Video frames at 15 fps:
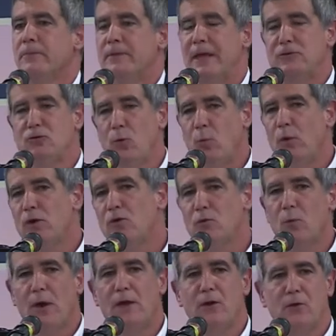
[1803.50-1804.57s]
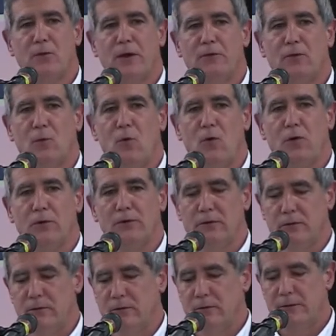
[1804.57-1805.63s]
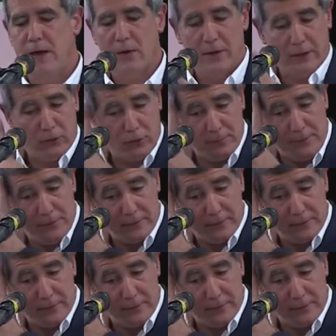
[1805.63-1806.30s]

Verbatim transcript: That's a weird way to create the world. Now, it could be